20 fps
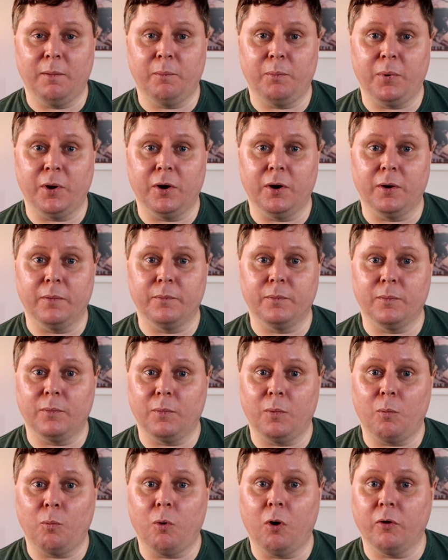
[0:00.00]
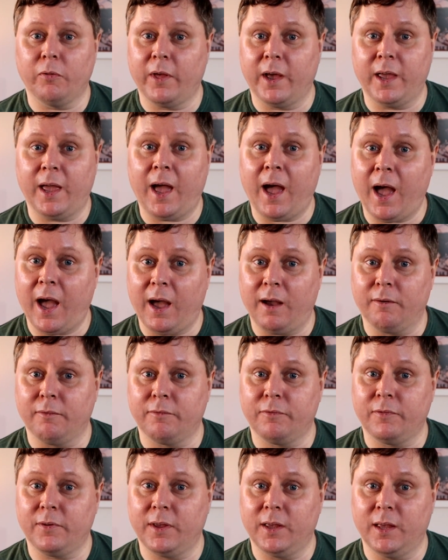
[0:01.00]
But what they
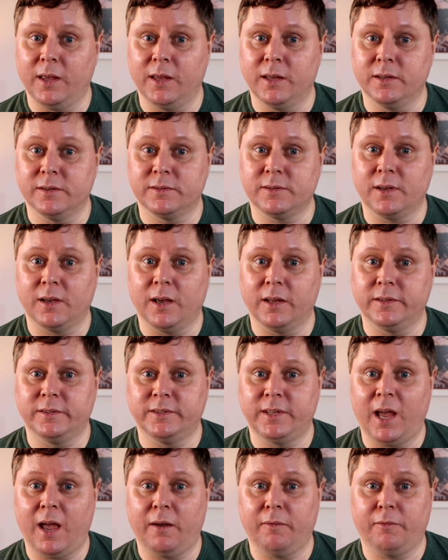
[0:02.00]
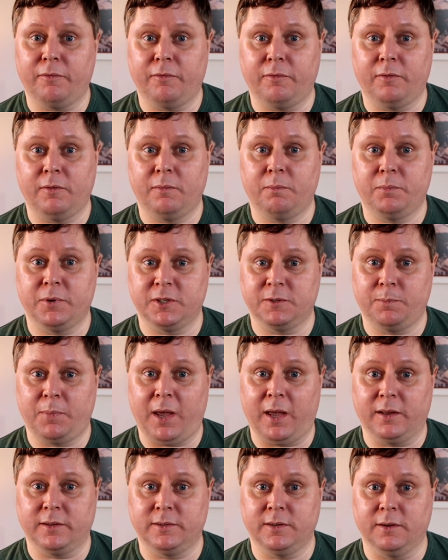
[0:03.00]
have is a depth
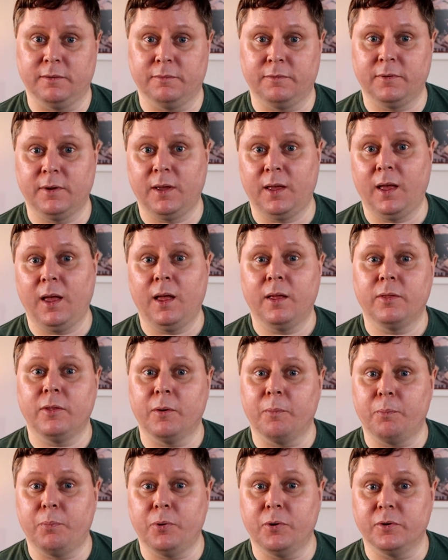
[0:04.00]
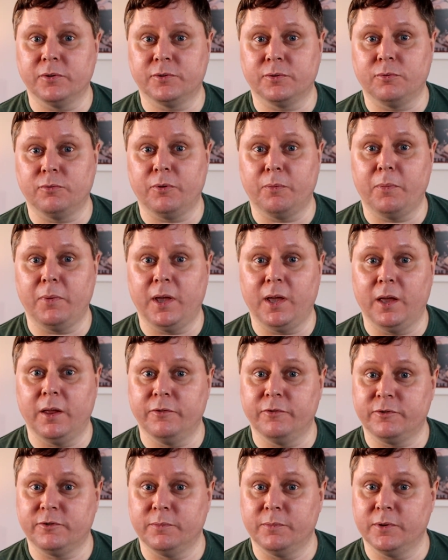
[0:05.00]
perspective that puts all the
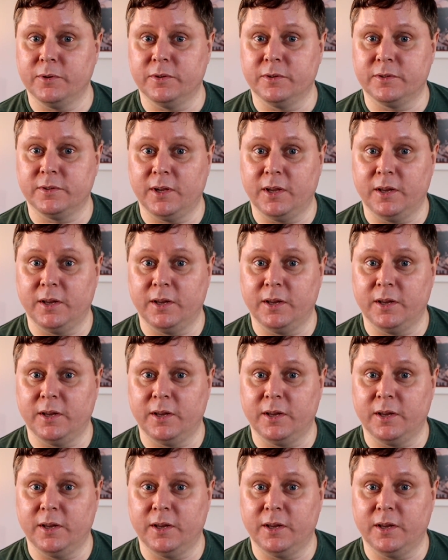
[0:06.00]
instruments